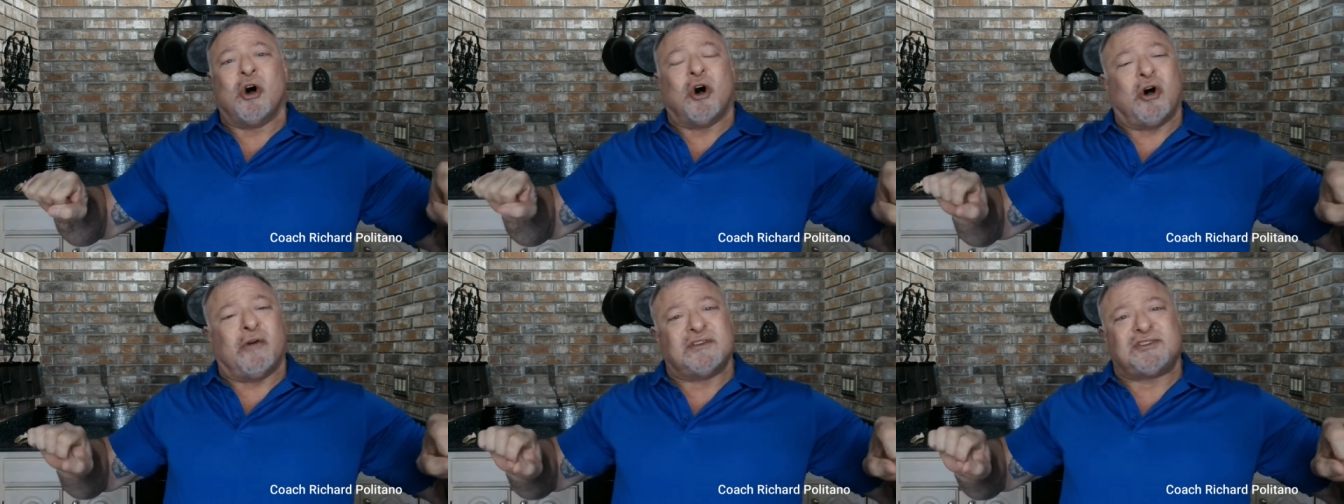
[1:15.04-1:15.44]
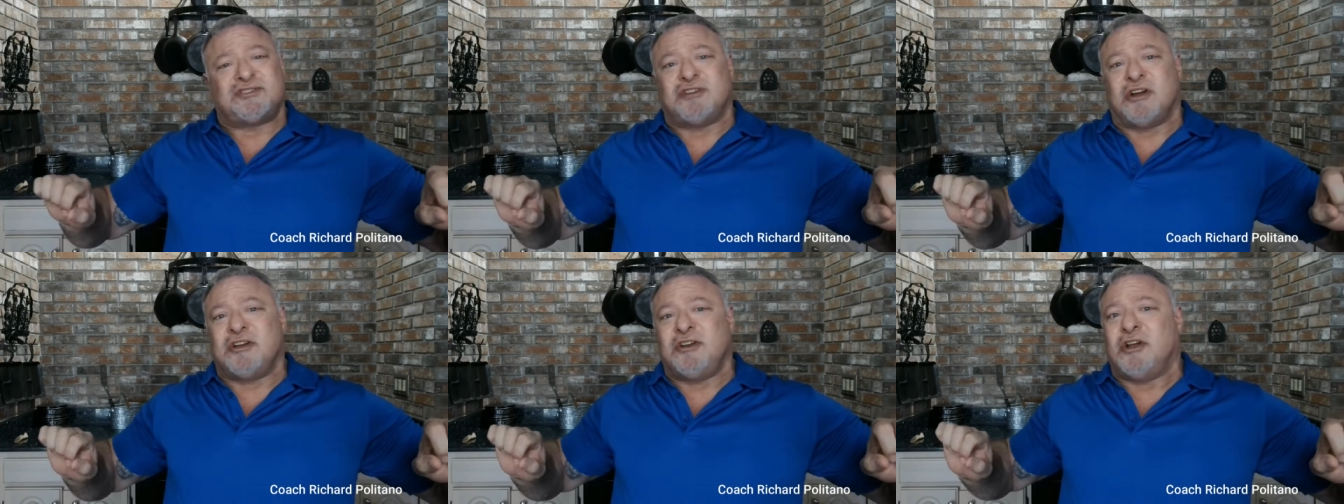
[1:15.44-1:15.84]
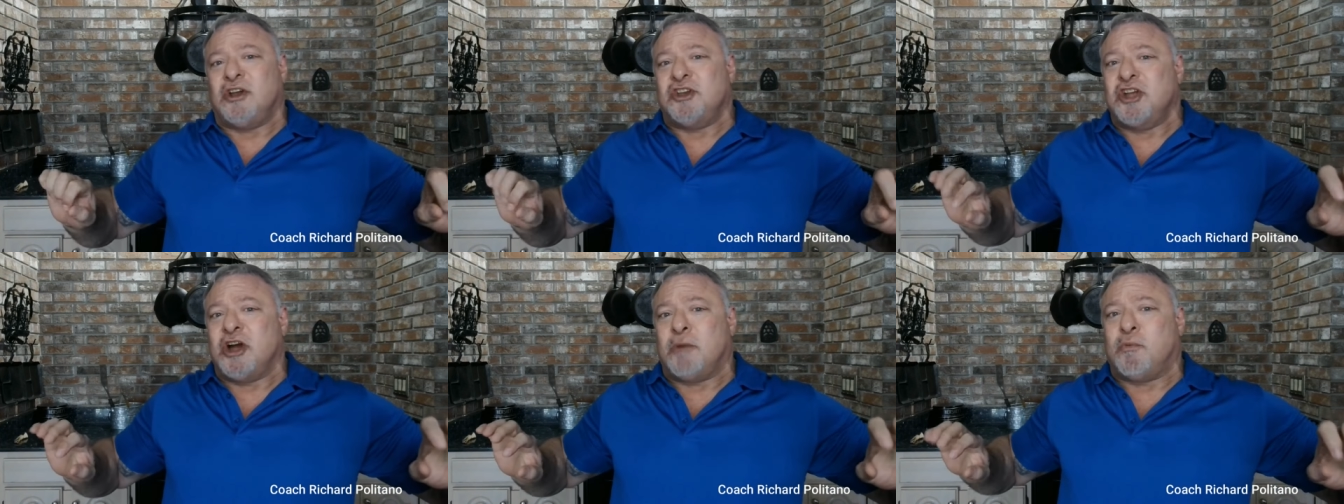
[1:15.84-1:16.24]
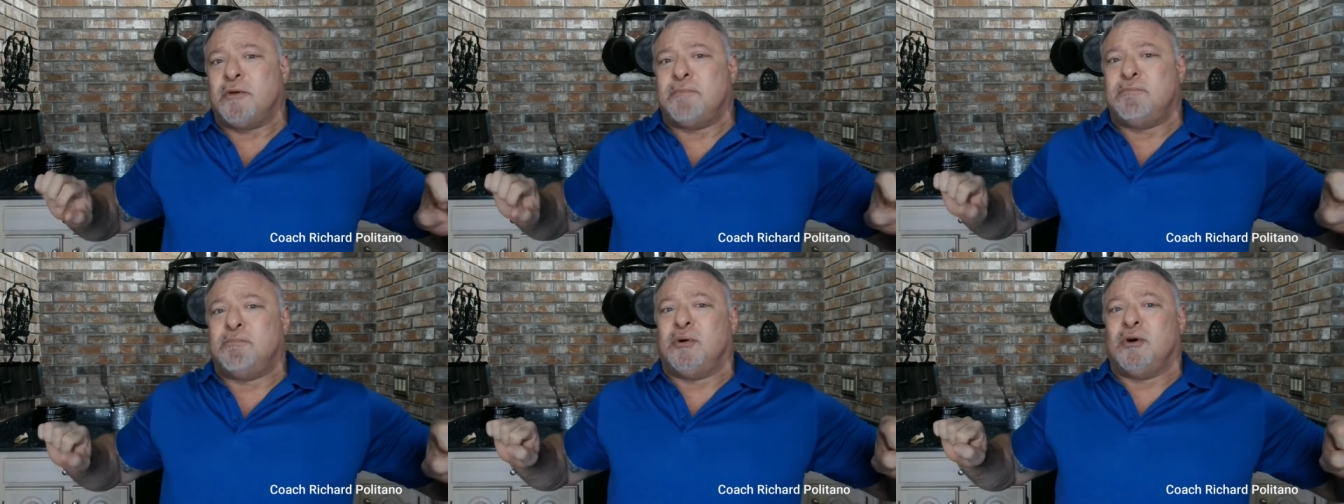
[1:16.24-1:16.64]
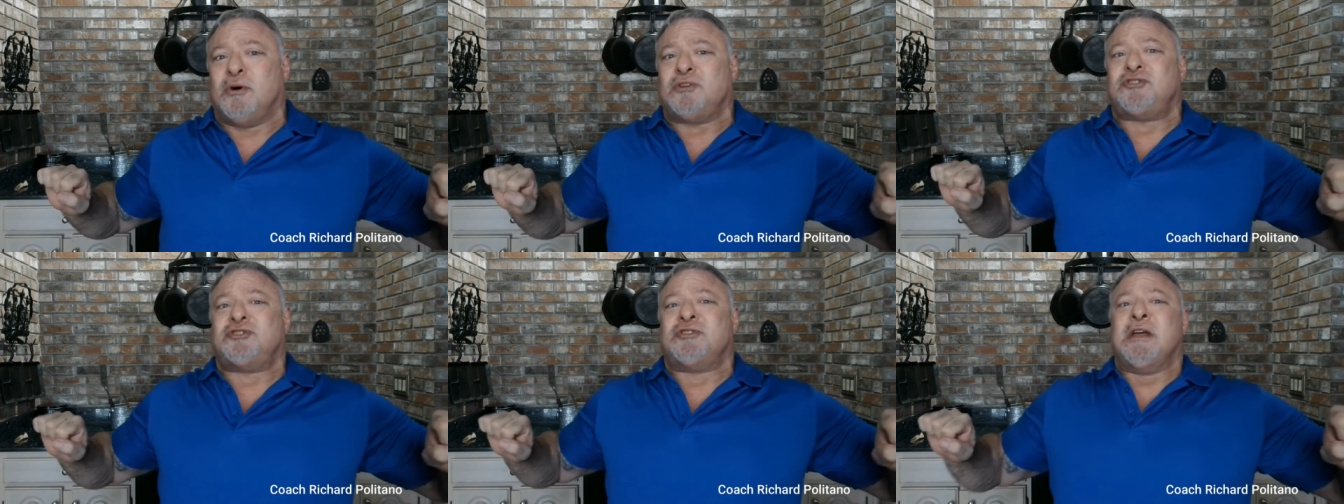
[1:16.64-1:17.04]
All of a sudden on the upward
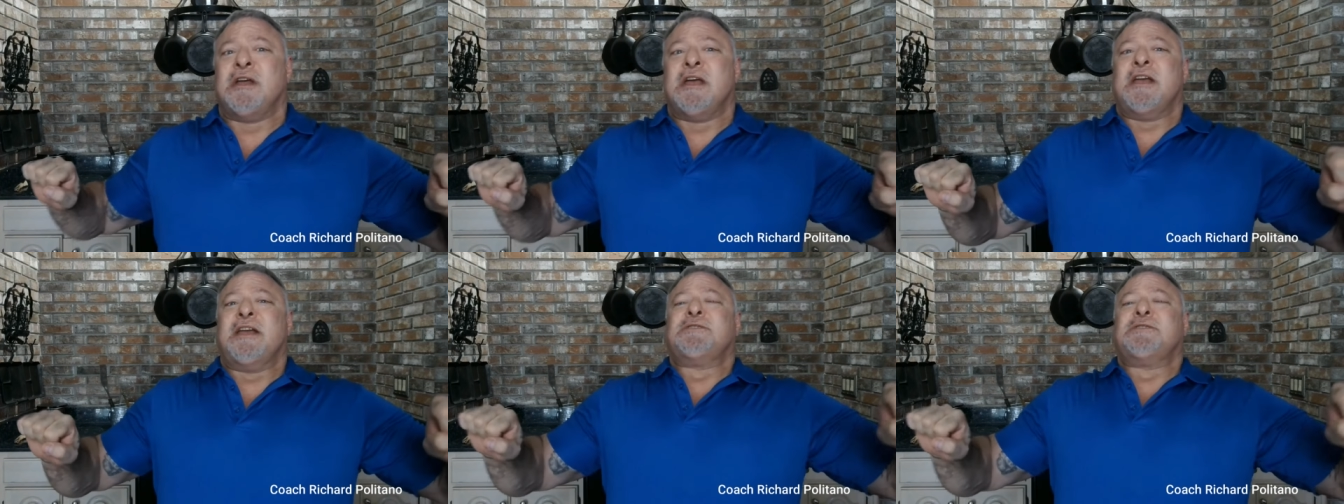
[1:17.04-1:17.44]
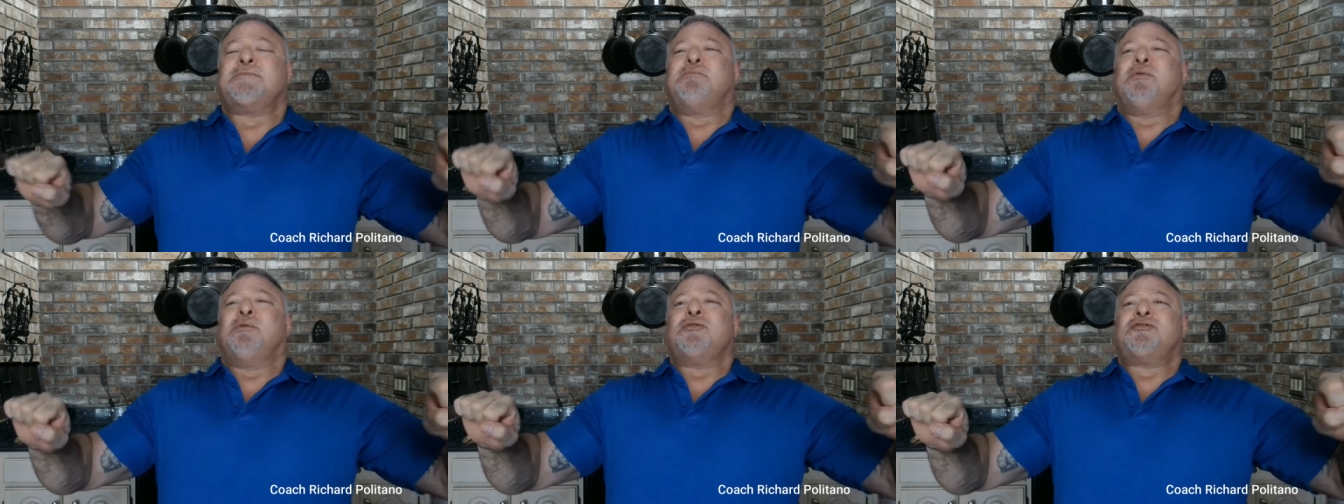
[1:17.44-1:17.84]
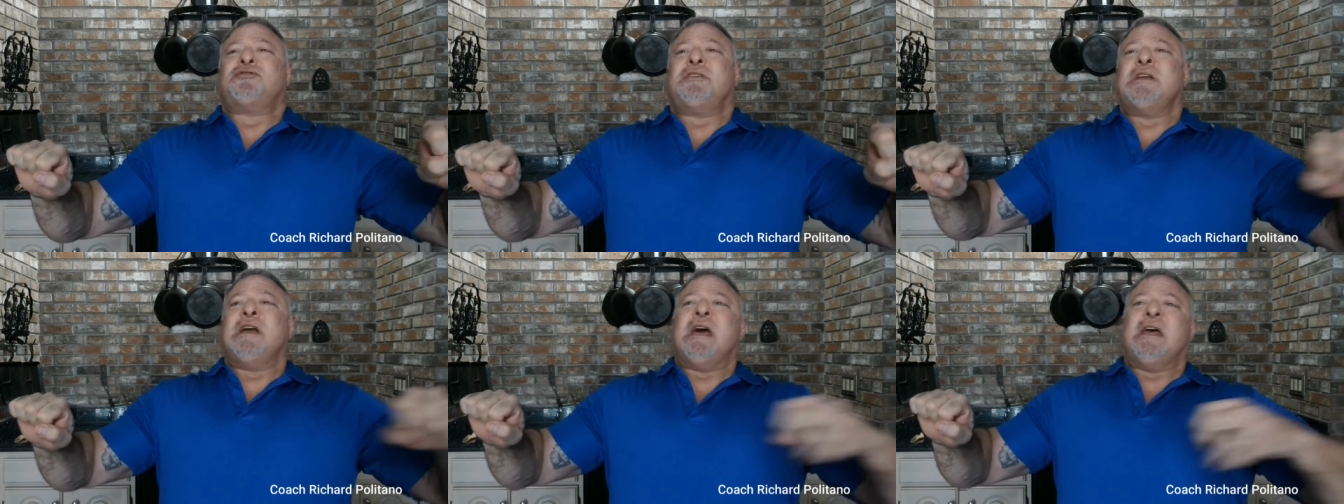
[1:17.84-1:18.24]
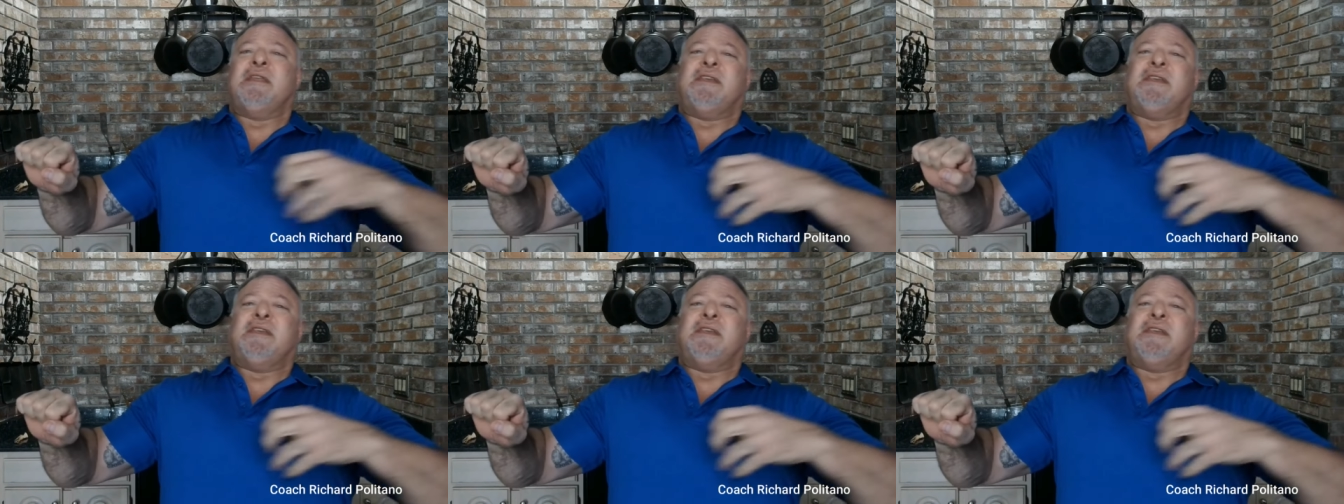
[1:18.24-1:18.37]
push, he's pushing.